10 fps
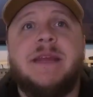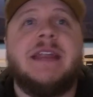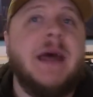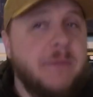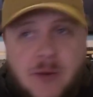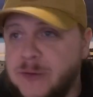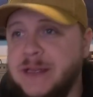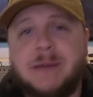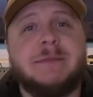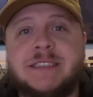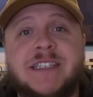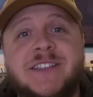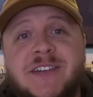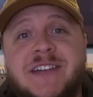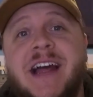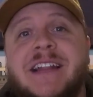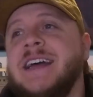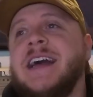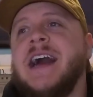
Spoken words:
and I ponied up to $600.